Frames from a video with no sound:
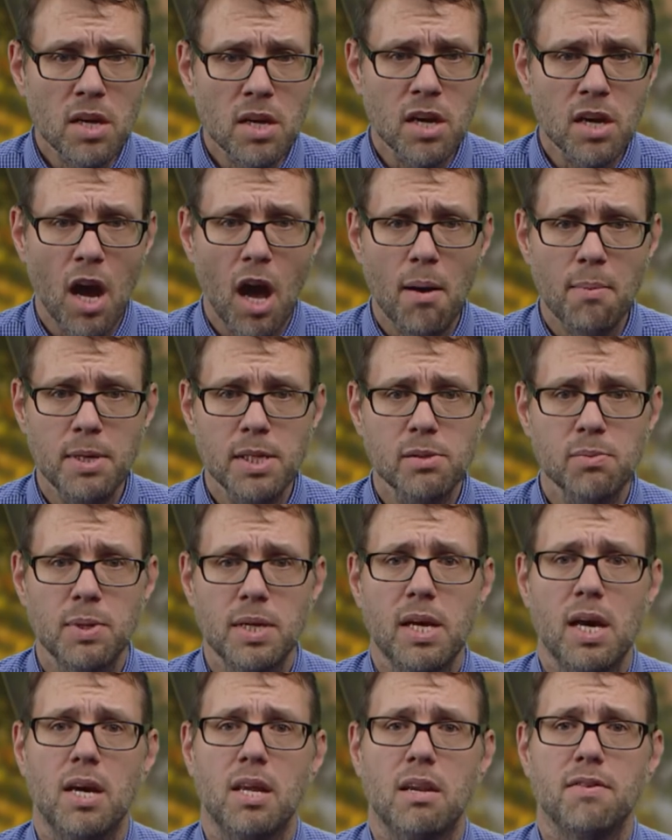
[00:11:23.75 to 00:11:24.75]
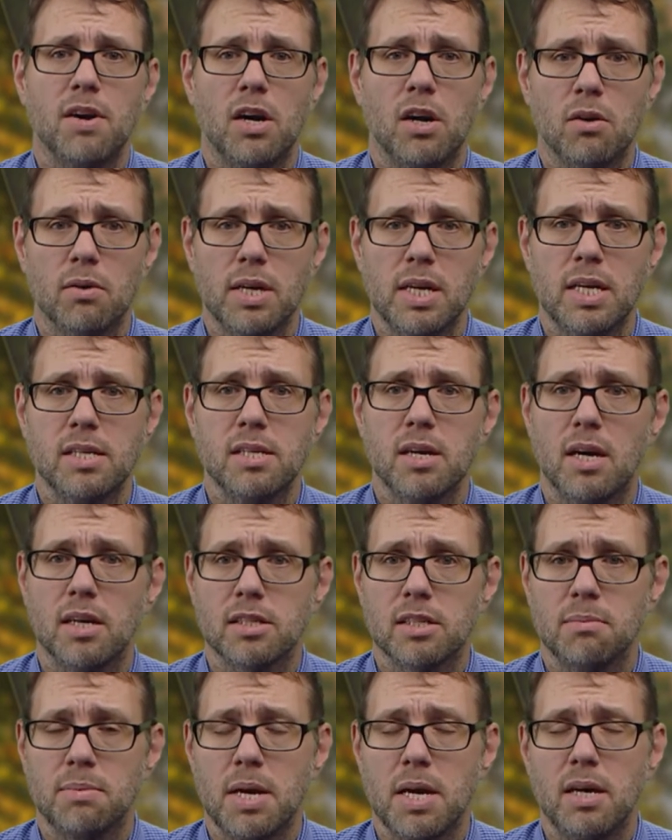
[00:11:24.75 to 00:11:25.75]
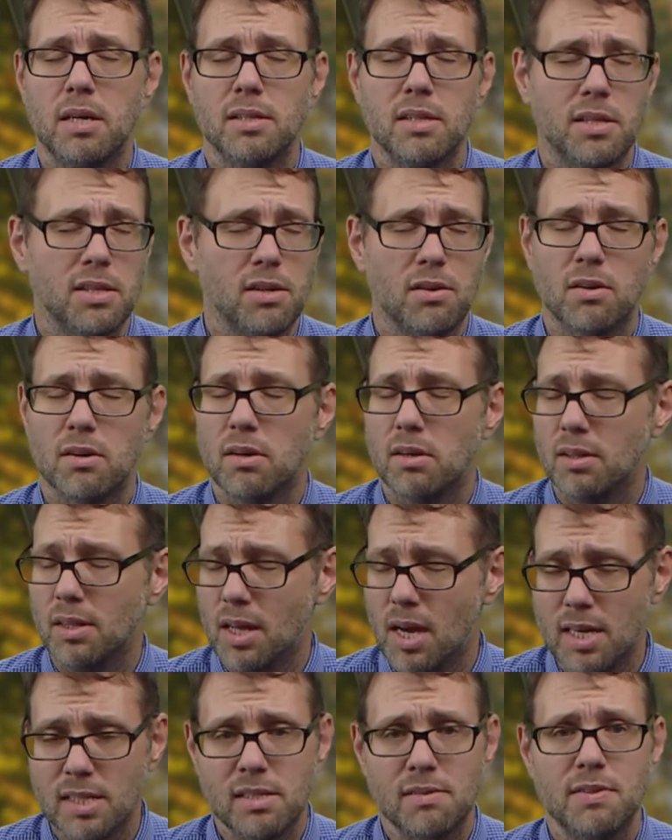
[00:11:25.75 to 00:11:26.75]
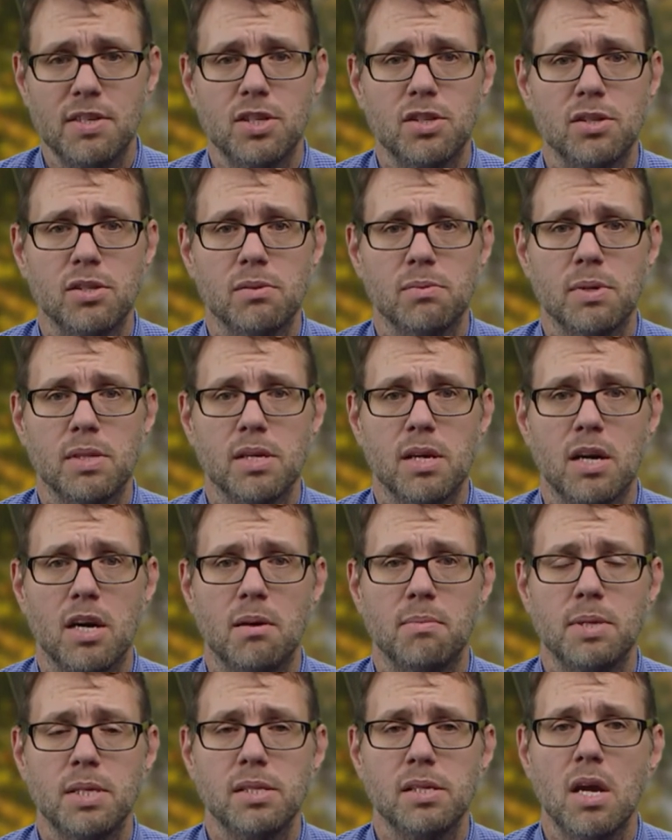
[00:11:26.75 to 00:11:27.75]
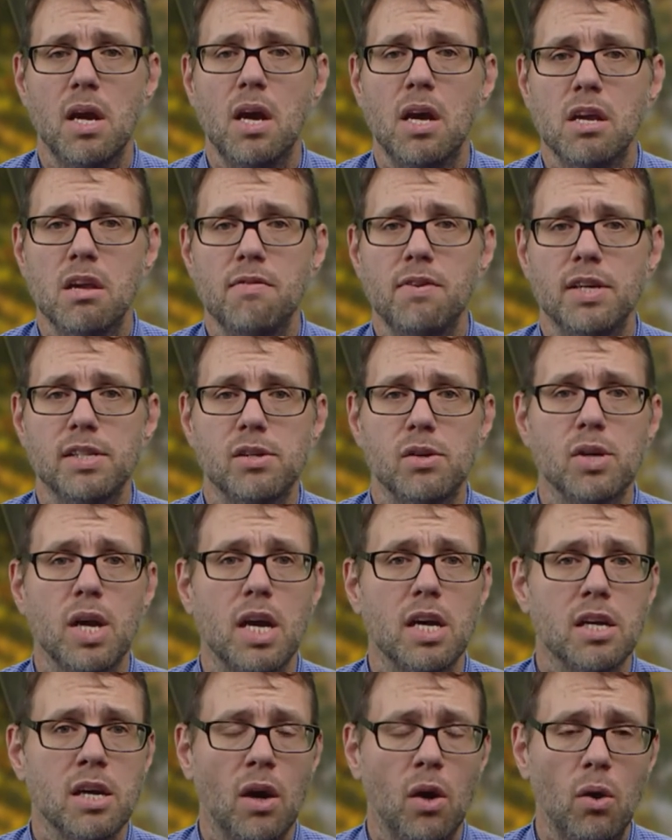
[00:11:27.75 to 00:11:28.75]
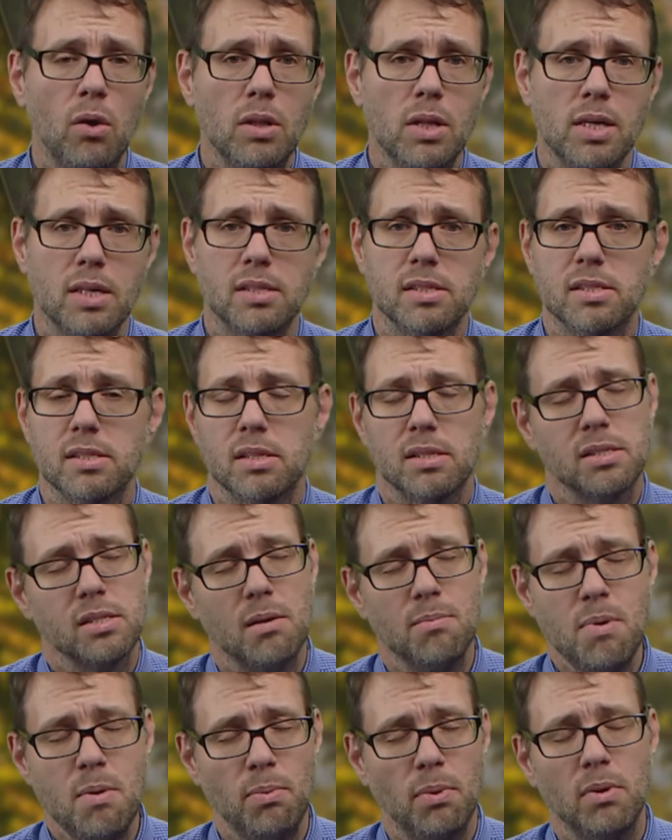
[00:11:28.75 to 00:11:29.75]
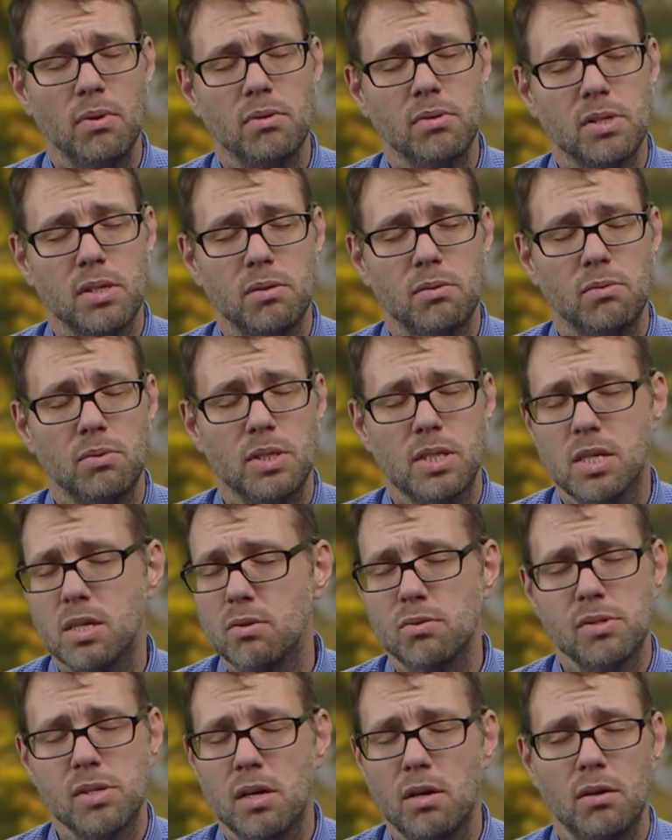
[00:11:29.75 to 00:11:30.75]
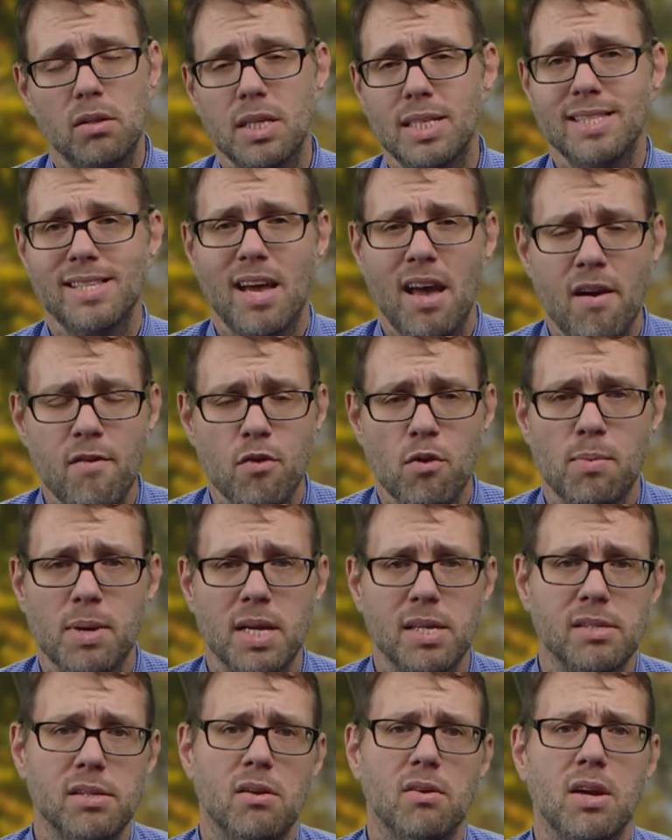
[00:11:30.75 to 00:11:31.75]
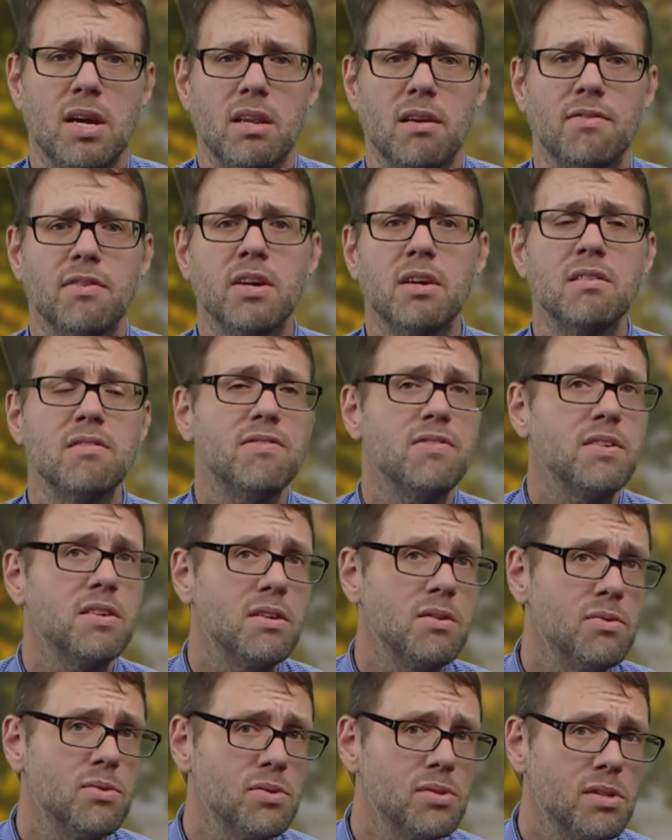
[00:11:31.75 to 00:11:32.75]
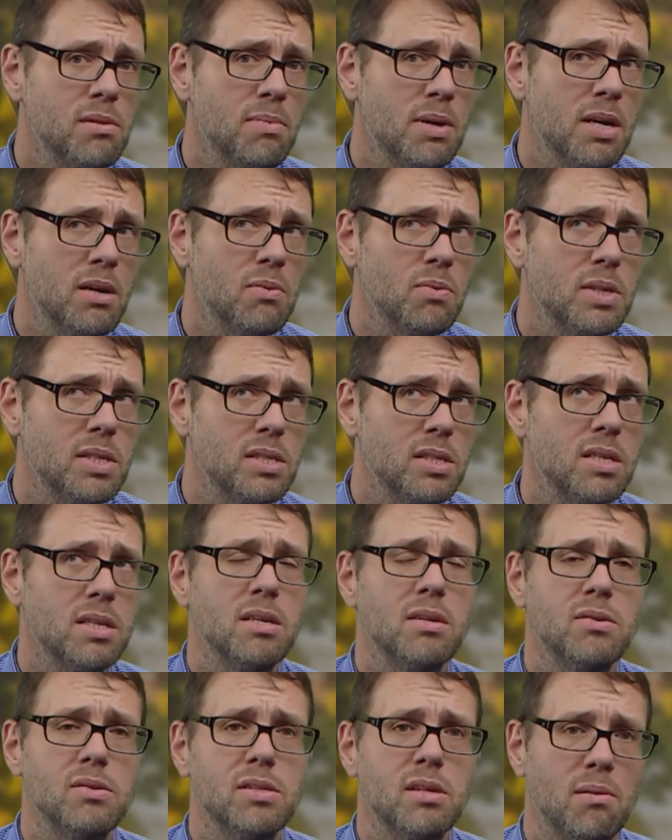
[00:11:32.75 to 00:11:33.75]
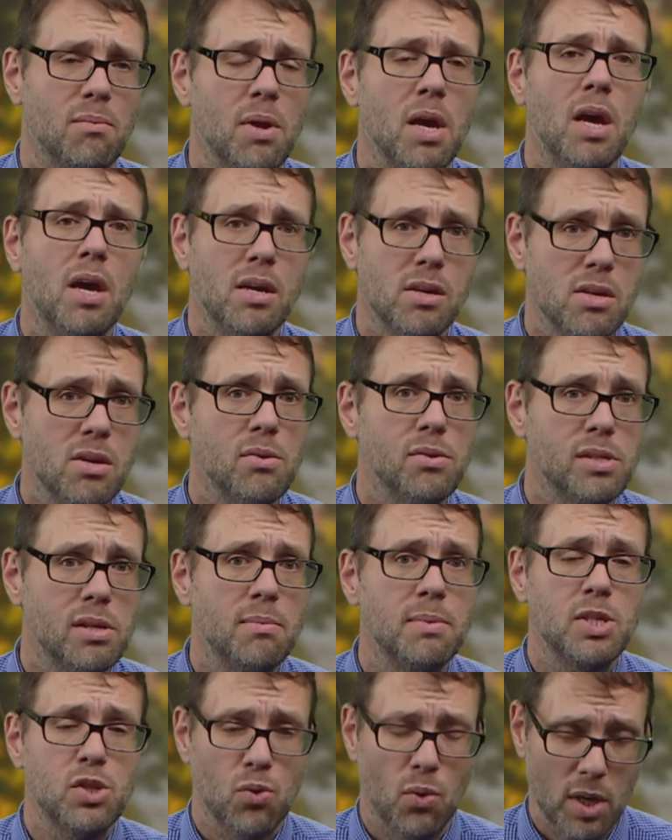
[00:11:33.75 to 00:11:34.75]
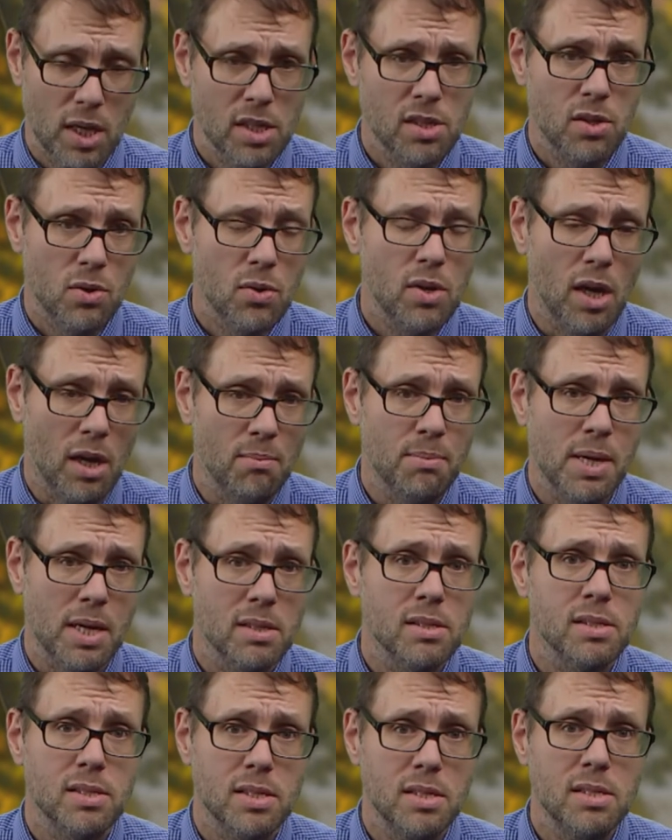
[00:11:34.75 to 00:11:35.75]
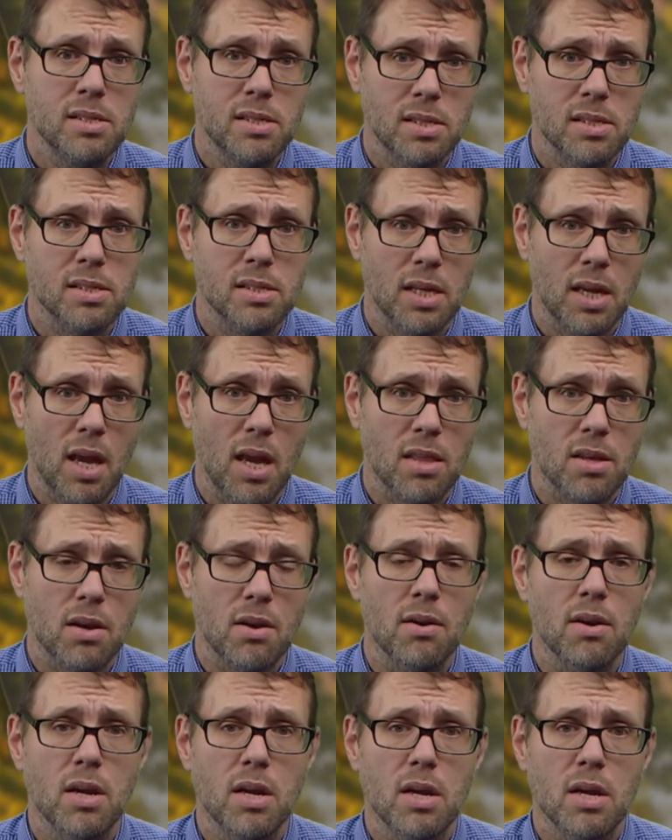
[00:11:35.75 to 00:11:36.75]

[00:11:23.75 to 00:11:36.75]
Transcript: Commas, we kind of already talked about that there are lots of issues with commas. You've also got colons. Some people don't want to use colons ever because they're kind of confused about when to use them. Use them in joining two compound sentences together.